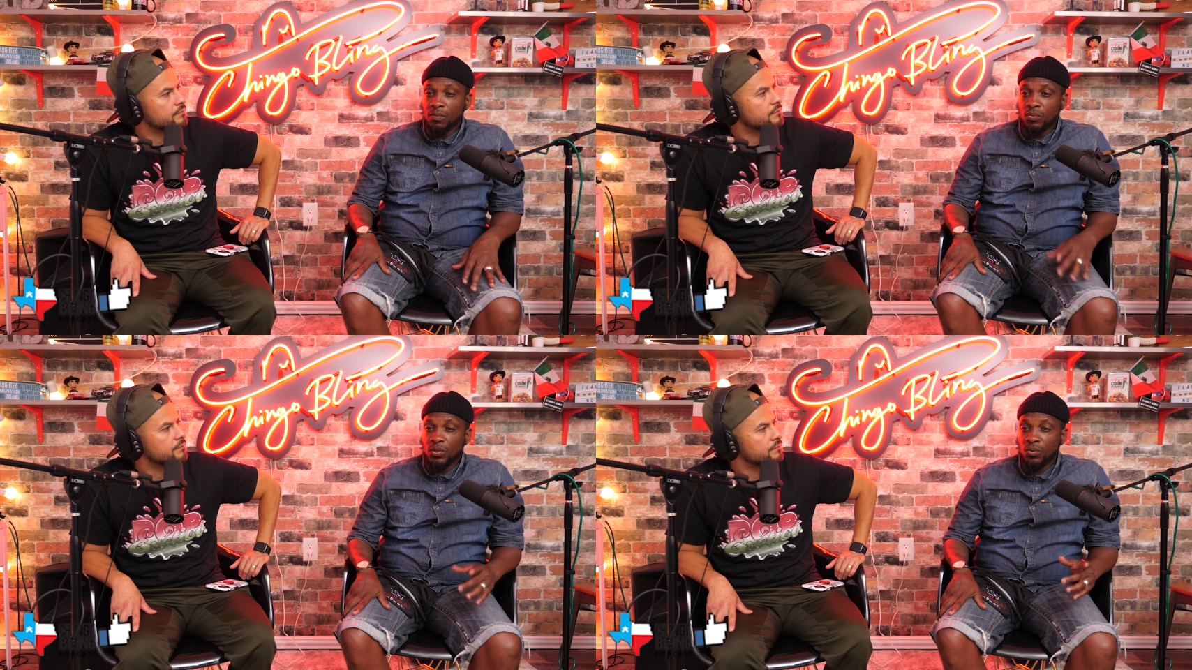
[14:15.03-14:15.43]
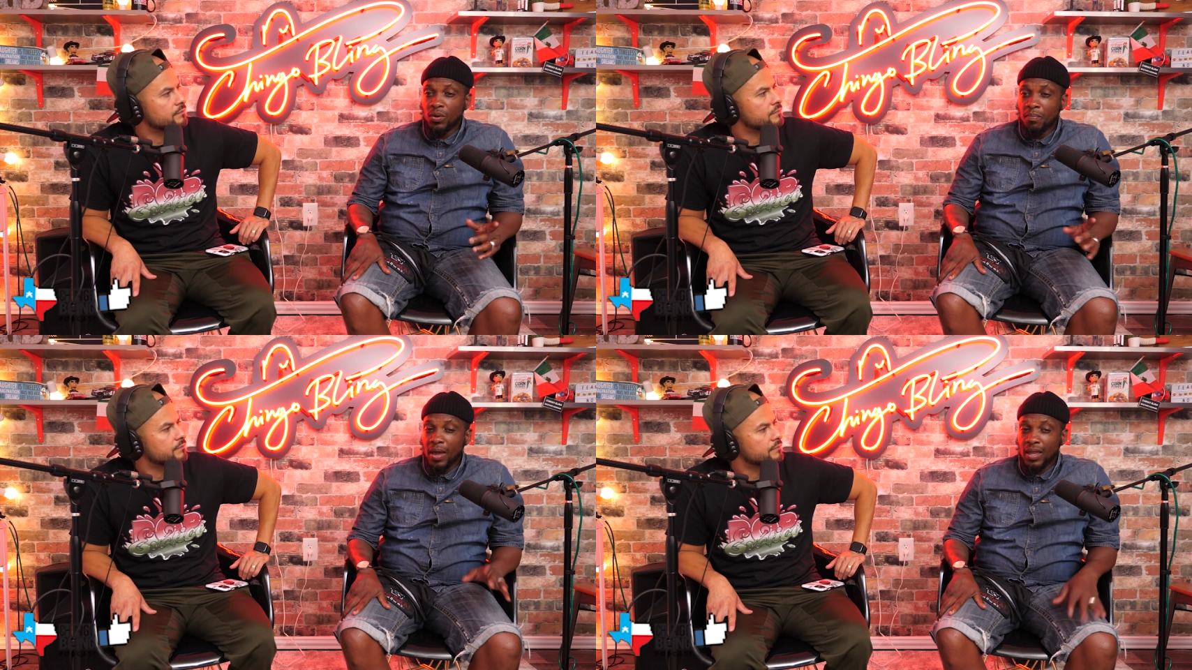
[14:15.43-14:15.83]
Speaker 1: we're doing
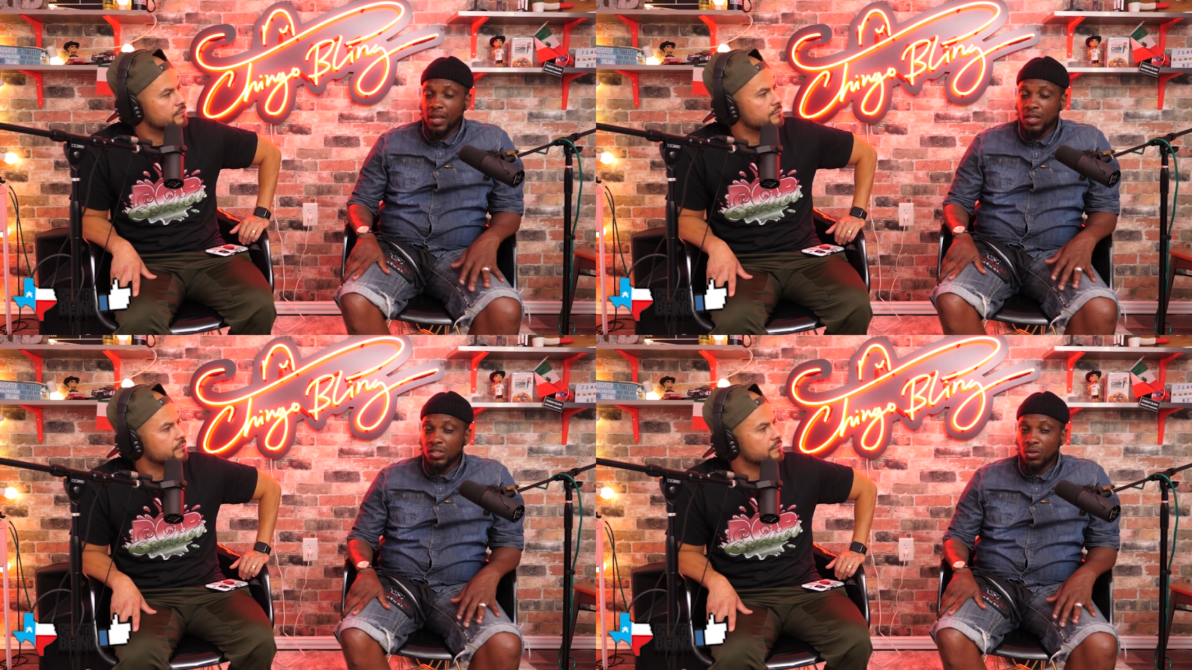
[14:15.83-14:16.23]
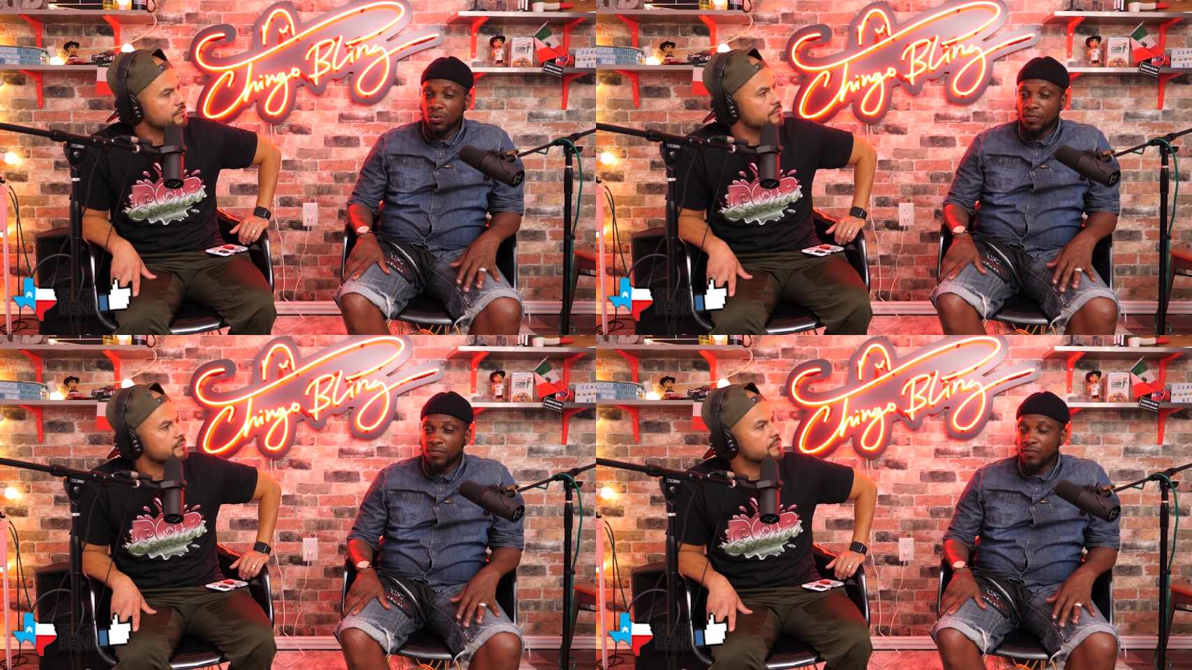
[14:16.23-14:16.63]
a matinee
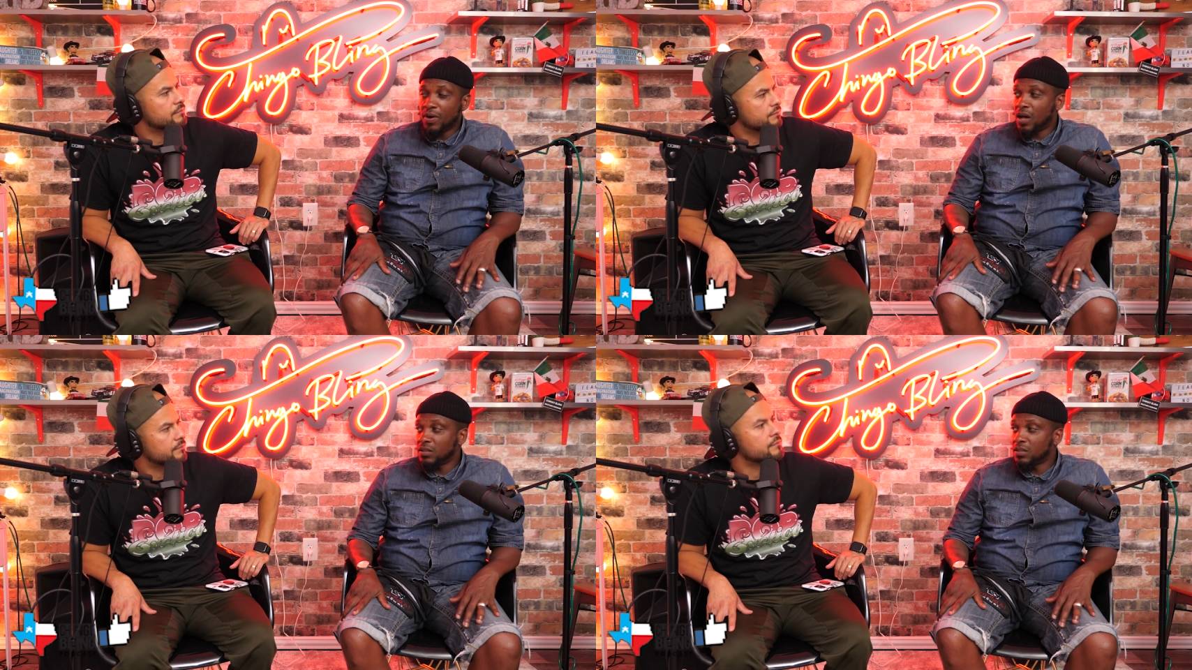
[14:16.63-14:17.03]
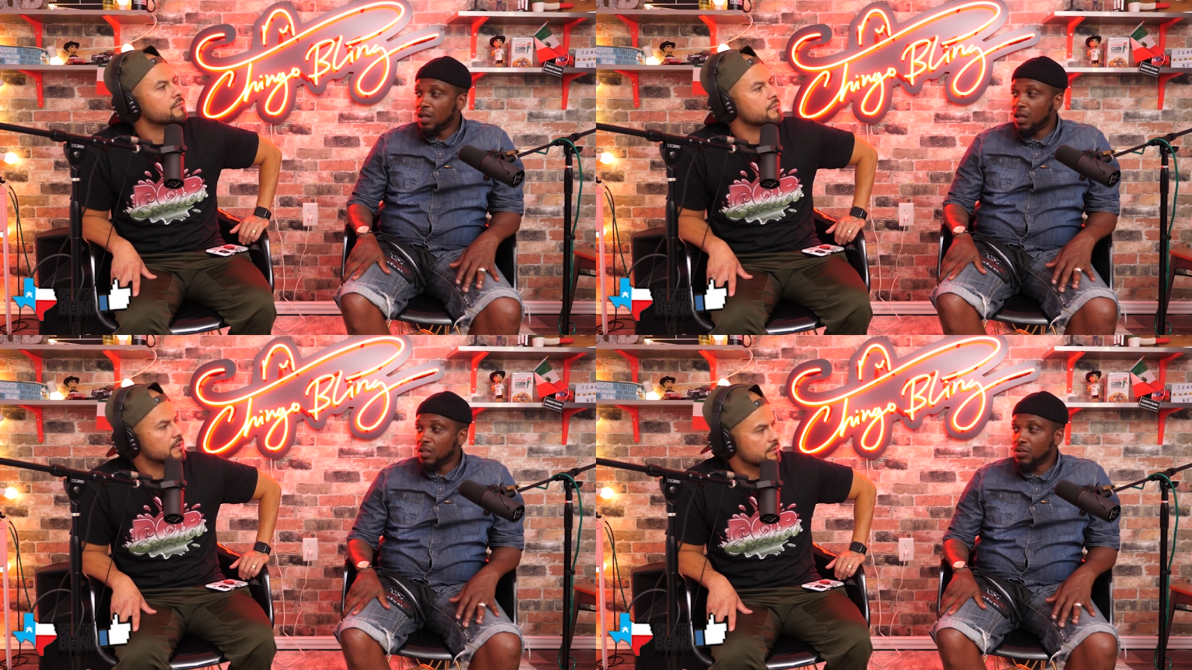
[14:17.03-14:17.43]
show for Father's
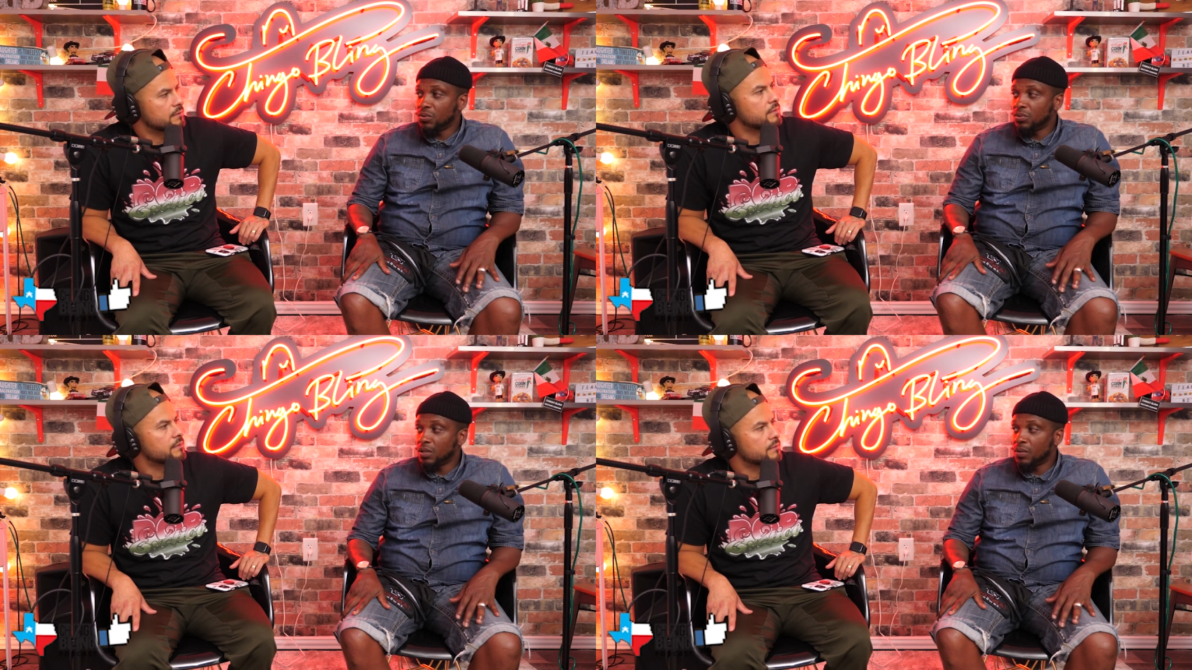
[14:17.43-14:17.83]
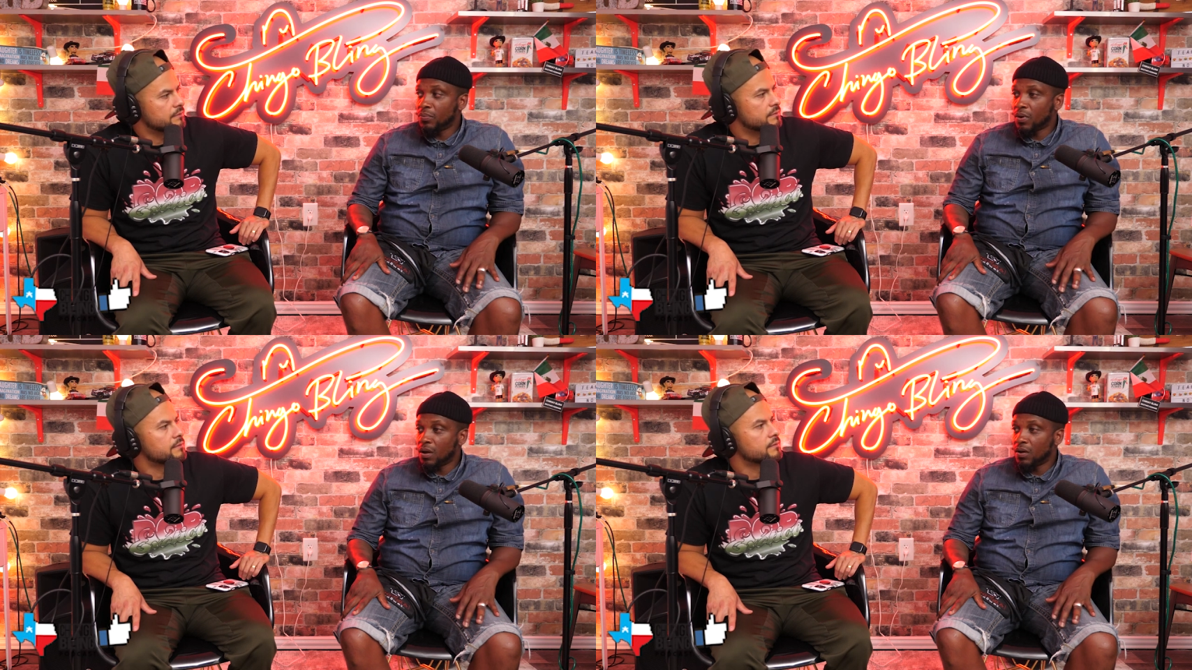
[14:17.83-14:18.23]
Day at the Houston
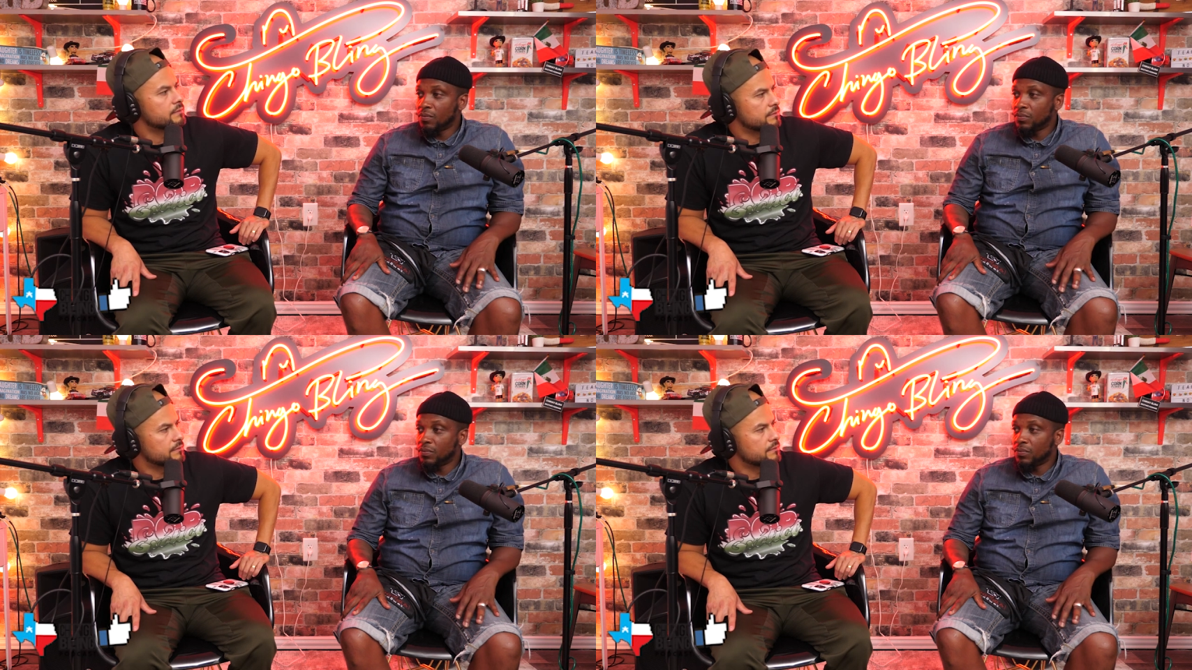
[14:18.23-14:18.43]
Improv.